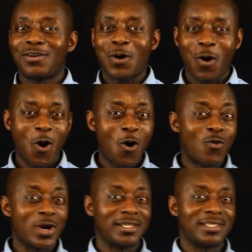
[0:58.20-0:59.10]

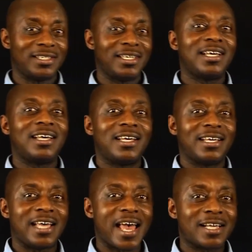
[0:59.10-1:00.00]
always
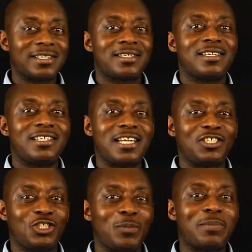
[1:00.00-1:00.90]
gets the
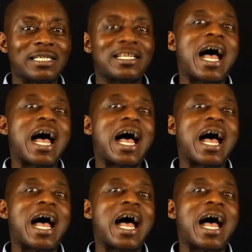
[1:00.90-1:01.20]
cheapest